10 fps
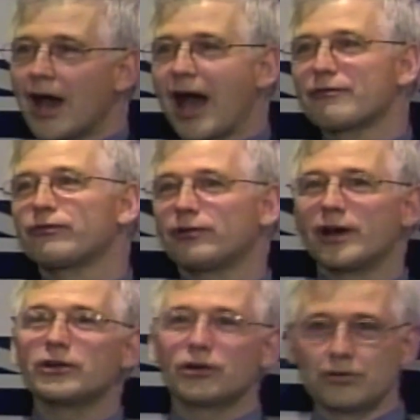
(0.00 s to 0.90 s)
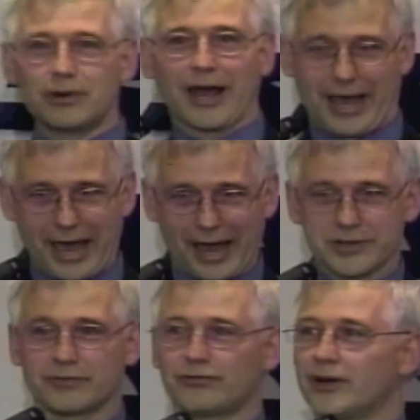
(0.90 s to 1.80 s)
I have a friend who
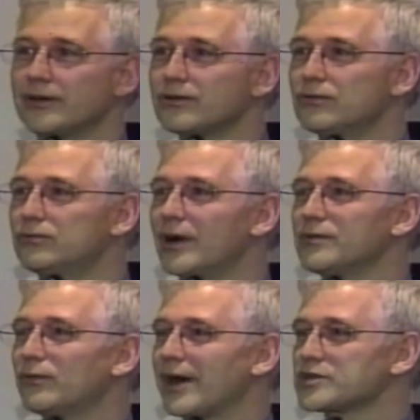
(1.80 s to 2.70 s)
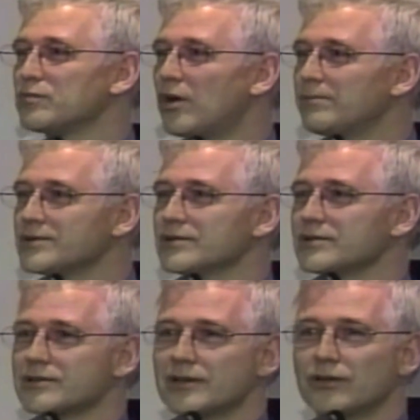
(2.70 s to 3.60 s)
has a friend who ran a small
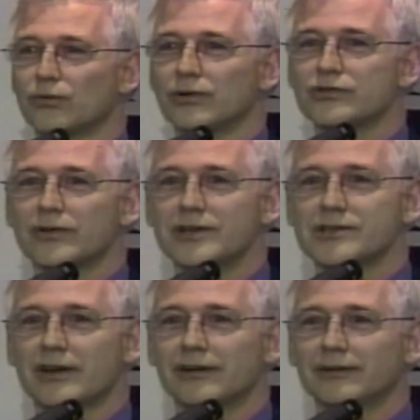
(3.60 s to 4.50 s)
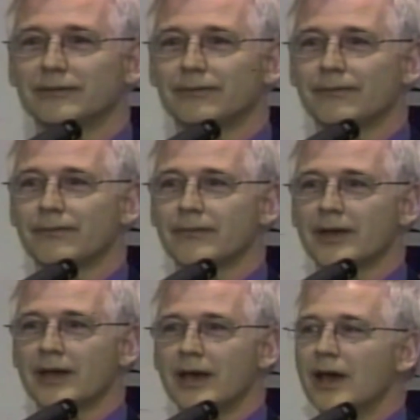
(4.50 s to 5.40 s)
business in the World Trade Center.
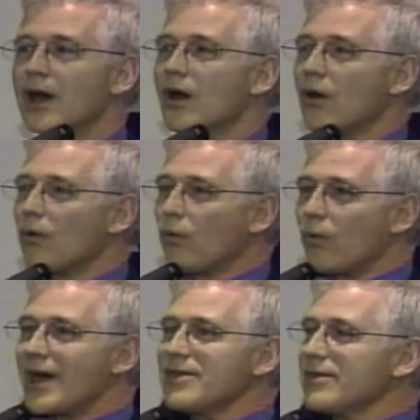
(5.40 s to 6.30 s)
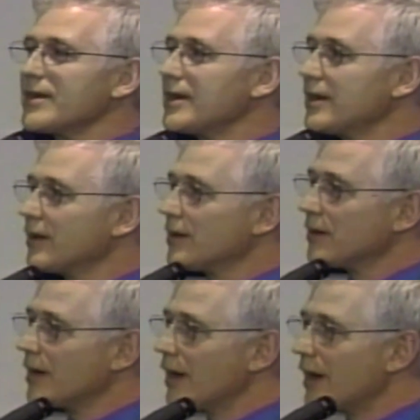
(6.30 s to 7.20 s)
When the
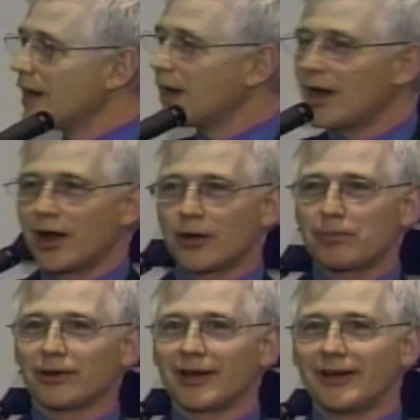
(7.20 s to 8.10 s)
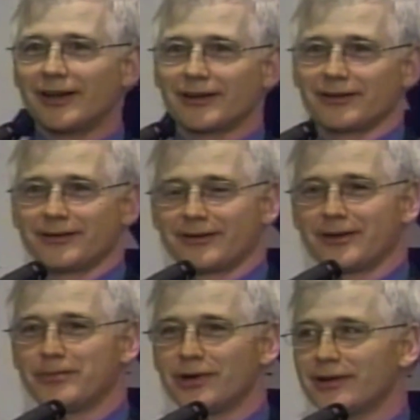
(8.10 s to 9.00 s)
airplane hit
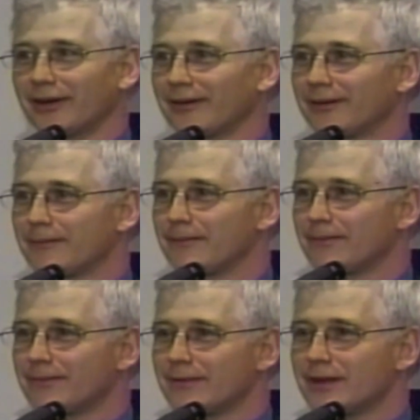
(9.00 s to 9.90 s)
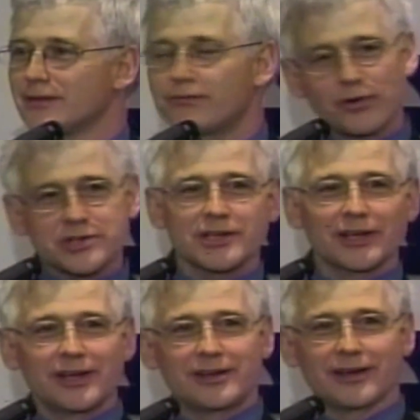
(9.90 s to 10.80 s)
the building, first thing
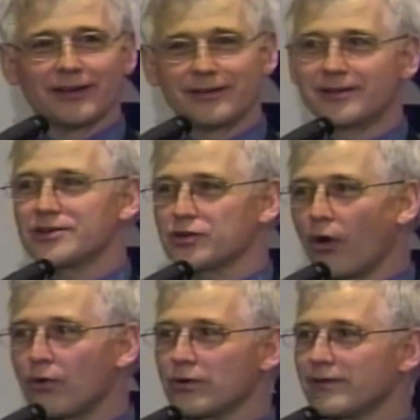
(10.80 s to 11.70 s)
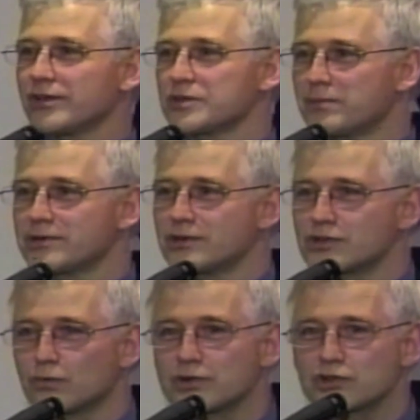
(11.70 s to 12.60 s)
he did, this owner of this
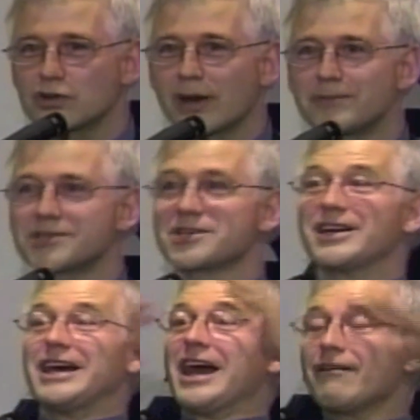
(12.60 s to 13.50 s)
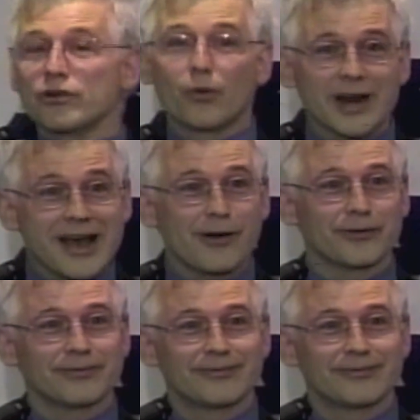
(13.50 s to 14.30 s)
business, was stood up and said, everyone out.